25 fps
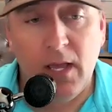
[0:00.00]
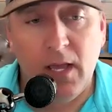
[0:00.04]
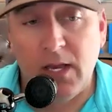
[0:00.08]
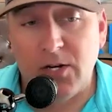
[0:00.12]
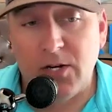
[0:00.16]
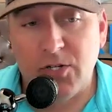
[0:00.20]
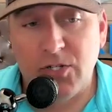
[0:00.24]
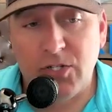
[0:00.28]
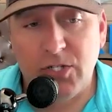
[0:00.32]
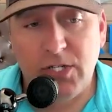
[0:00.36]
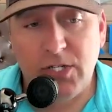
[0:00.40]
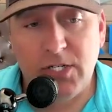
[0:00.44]

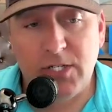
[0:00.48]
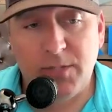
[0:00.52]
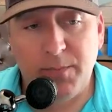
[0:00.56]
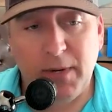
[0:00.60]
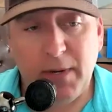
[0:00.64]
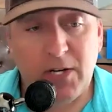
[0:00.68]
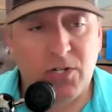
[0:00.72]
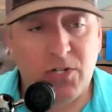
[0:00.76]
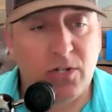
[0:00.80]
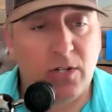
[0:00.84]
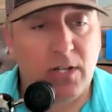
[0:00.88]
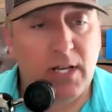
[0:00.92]
She
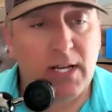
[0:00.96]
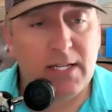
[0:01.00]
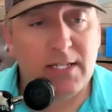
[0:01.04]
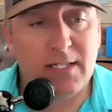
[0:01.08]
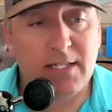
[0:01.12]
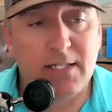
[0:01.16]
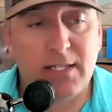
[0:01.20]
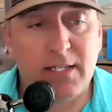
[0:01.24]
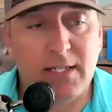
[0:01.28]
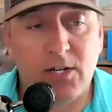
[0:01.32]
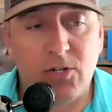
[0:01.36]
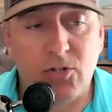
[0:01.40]

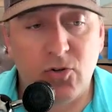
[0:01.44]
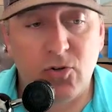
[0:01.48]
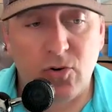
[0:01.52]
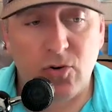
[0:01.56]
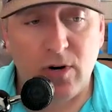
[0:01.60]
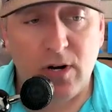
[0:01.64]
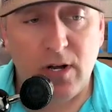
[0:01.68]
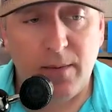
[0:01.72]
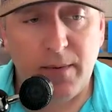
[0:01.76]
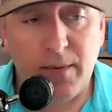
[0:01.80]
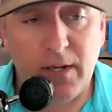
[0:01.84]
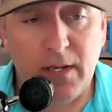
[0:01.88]
specializes in
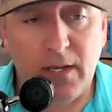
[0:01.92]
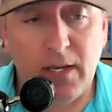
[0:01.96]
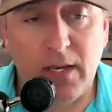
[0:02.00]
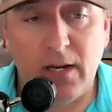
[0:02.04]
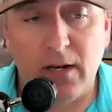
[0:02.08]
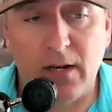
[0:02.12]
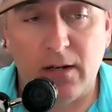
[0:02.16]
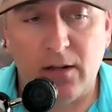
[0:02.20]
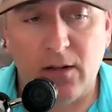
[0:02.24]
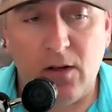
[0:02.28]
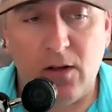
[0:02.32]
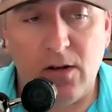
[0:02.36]
trauma
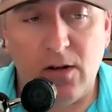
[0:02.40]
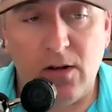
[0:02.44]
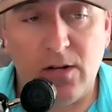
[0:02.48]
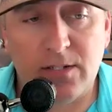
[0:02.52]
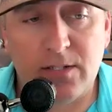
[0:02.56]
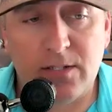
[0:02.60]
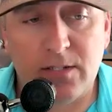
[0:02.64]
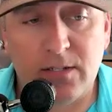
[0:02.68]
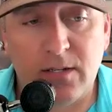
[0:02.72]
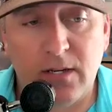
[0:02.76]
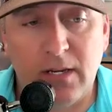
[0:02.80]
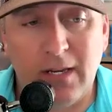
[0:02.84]
and
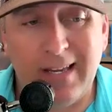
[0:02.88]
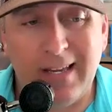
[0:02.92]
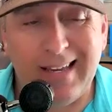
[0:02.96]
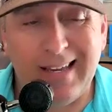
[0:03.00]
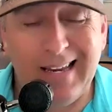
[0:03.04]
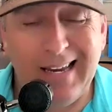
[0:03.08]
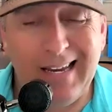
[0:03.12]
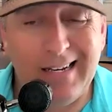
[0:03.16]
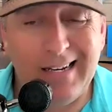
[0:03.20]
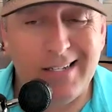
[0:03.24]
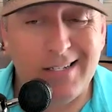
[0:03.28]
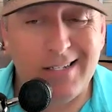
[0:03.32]
loss
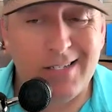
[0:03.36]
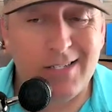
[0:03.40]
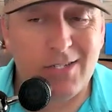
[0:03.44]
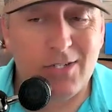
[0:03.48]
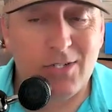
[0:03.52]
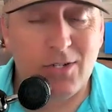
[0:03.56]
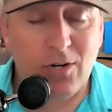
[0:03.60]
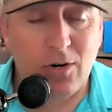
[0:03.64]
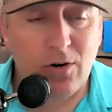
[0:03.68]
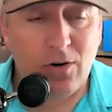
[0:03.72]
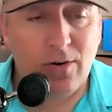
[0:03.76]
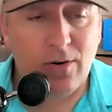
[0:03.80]
and is
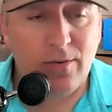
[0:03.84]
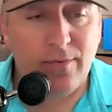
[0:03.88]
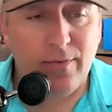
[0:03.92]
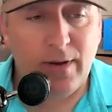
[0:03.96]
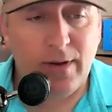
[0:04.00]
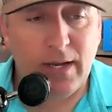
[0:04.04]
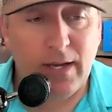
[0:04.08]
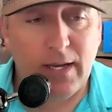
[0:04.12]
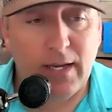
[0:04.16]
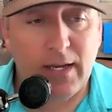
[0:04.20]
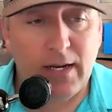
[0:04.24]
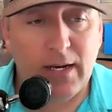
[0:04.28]

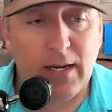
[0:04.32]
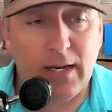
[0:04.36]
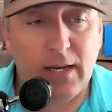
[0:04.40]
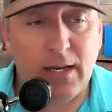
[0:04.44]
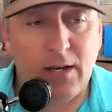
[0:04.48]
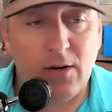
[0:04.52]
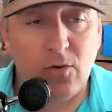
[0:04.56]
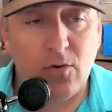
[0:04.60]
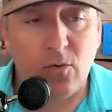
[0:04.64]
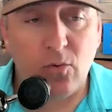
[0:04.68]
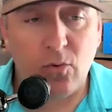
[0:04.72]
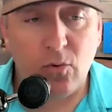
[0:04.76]
certified
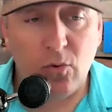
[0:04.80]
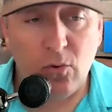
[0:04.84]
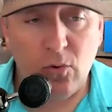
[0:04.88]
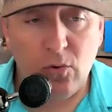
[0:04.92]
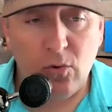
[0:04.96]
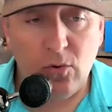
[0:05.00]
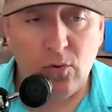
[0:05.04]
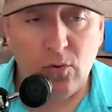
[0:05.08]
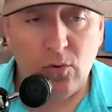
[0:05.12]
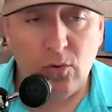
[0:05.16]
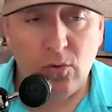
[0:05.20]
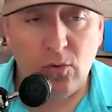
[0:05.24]
in
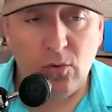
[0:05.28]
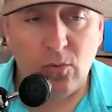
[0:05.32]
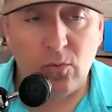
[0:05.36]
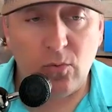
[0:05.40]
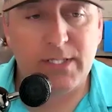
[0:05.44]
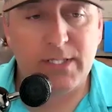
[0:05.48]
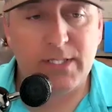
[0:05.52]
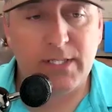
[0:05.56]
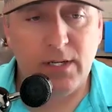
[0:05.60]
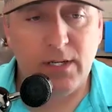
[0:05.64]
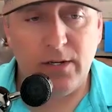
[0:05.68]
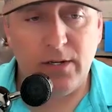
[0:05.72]
rural
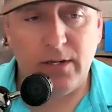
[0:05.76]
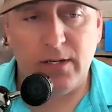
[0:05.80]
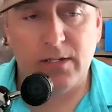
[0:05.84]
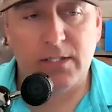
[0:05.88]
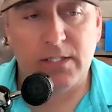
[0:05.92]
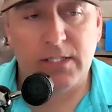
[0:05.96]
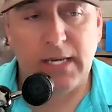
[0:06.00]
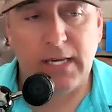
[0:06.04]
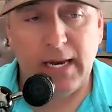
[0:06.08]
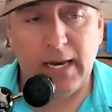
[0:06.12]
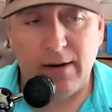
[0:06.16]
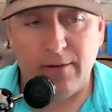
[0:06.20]

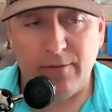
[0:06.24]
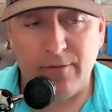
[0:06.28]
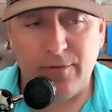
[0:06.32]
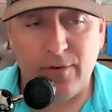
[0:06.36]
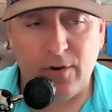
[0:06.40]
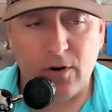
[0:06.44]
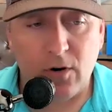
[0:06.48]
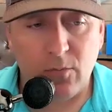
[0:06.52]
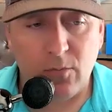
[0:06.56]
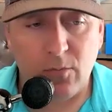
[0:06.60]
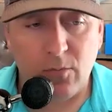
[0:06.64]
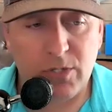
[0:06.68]
resilience and
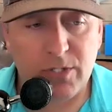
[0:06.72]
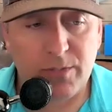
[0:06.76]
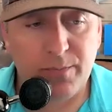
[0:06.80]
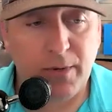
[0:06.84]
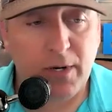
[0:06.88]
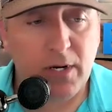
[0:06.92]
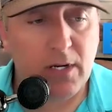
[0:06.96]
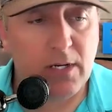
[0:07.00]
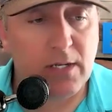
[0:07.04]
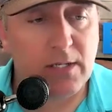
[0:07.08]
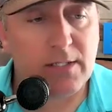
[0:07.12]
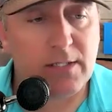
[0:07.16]
farm
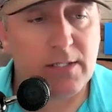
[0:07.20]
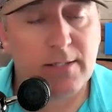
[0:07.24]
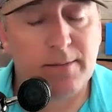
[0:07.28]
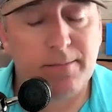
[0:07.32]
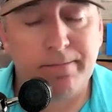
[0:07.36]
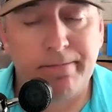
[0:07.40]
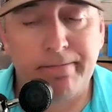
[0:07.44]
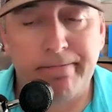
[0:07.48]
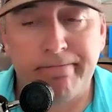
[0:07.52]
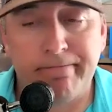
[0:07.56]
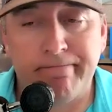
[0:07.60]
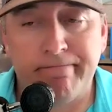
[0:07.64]
response.
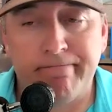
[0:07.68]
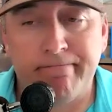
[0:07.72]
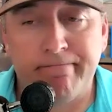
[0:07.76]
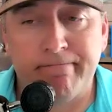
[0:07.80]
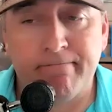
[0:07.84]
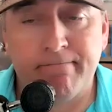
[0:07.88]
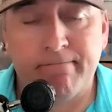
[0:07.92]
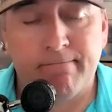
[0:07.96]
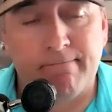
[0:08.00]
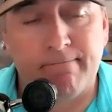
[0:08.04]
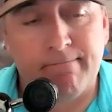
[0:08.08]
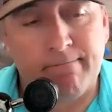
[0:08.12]

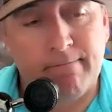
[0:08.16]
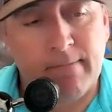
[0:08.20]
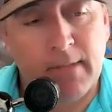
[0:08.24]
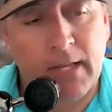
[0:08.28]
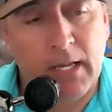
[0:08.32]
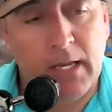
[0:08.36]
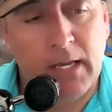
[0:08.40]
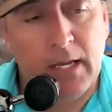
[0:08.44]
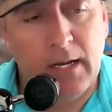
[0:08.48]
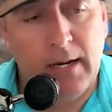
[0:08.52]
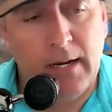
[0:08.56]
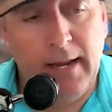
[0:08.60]

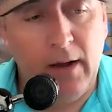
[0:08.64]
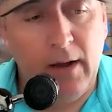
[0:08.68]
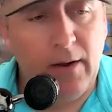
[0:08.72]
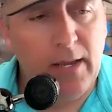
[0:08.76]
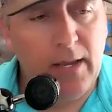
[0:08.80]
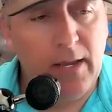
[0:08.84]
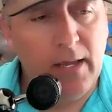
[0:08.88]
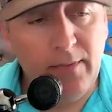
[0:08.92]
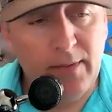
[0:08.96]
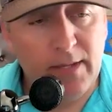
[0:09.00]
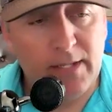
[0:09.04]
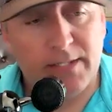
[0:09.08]
Now,
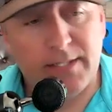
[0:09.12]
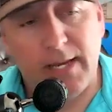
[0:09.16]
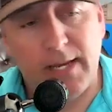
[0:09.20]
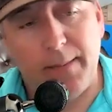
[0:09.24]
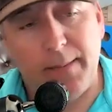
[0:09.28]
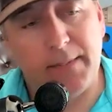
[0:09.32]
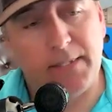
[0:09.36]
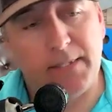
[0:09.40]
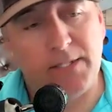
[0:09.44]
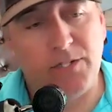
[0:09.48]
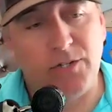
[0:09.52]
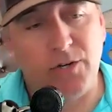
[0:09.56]
in this
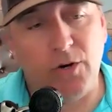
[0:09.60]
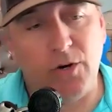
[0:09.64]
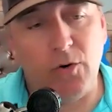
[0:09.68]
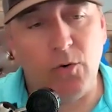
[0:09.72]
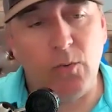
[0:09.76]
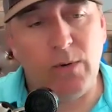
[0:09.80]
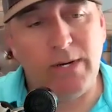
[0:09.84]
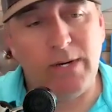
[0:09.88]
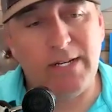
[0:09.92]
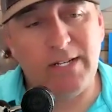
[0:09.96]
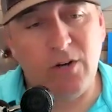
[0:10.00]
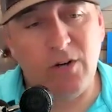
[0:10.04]

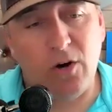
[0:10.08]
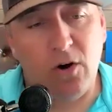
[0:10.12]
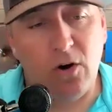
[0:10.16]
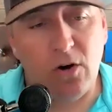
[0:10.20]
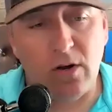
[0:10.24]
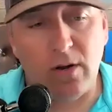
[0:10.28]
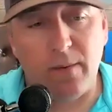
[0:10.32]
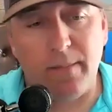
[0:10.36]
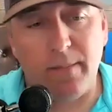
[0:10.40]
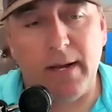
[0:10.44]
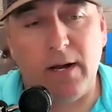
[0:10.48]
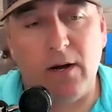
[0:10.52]
episode, we
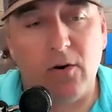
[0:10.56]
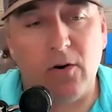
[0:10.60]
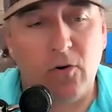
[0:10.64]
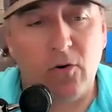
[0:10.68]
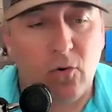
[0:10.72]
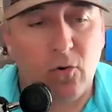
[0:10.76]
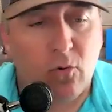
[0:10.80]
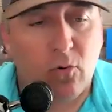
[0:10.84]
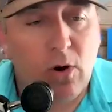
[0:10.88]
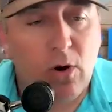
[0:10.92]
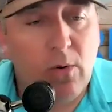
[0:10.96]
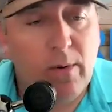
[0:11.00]
talk about
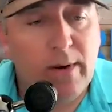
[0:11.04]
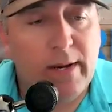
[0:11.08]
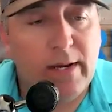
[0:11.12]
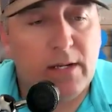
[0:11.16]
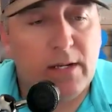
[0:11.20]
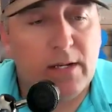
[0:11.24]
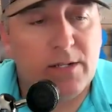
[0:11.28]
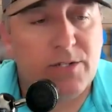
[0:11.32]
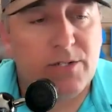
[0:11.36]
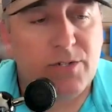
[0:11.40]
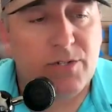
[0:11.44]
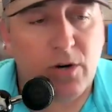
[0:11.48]
growing
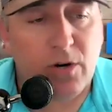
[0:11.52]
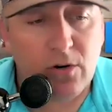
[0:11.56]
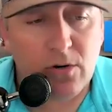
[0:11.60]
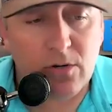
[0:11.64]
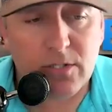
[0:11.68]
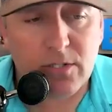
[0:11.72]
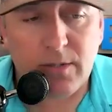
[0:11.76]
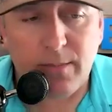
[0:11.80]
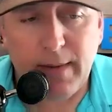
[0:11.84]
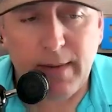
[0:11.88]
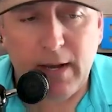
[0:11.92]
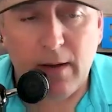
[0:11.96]

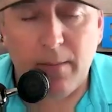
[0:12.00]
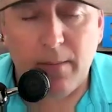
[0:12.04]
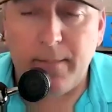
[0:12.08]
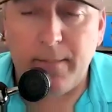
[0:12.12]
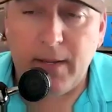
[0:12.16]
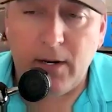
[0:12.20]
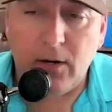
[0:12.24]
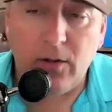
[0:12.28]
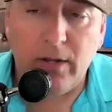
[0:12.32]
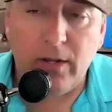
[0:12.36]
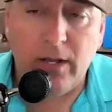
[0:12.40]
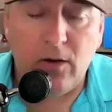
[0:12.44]
concerns about
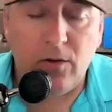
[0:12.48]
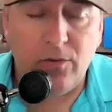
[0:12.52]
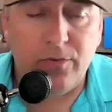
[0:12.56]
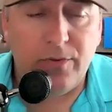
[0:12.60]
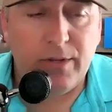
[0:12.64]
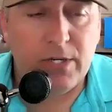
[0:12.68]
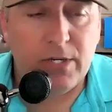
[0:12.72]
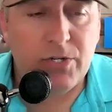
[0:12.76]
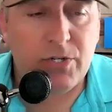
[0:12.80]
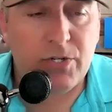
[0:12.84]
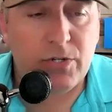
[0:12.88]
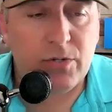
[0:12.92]
mental
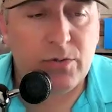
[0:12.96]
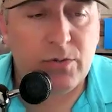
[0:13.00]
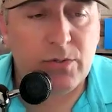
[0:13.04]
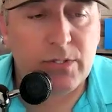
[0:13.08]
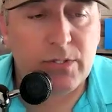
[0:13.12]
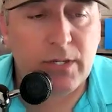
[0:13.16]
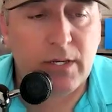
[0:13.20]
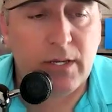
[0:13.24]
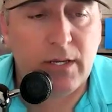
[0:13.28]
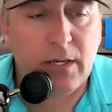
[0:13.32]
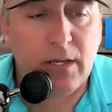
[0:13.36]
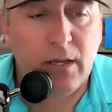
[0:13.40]
health
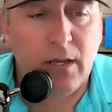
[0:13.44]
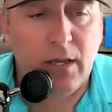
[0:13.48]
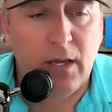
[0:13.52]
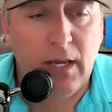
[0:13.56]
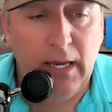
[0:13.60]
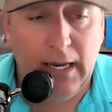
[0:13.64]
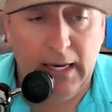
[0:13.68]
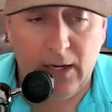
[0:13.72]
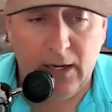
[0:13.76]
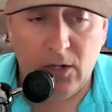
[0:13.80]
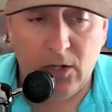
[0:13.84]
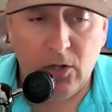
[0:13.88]
issues,
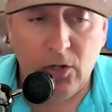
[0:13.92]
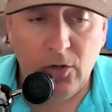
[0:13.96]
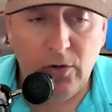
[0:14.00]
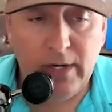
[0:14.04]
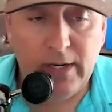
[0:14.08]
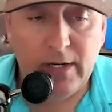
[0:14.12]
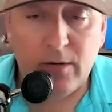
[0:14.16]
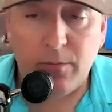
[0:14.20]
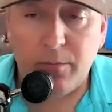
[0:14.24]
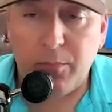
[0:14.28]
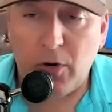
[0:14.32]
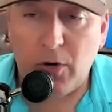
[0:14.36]

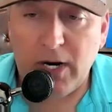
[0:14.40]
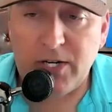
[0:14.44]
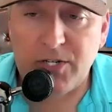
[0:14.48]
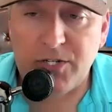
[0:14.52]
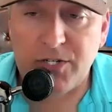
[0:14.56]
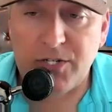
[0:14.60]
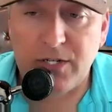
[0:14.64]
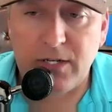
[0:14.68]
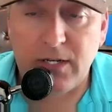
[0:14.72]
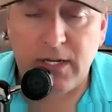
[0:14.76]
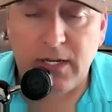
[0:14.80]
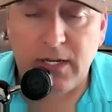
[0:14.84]
including depression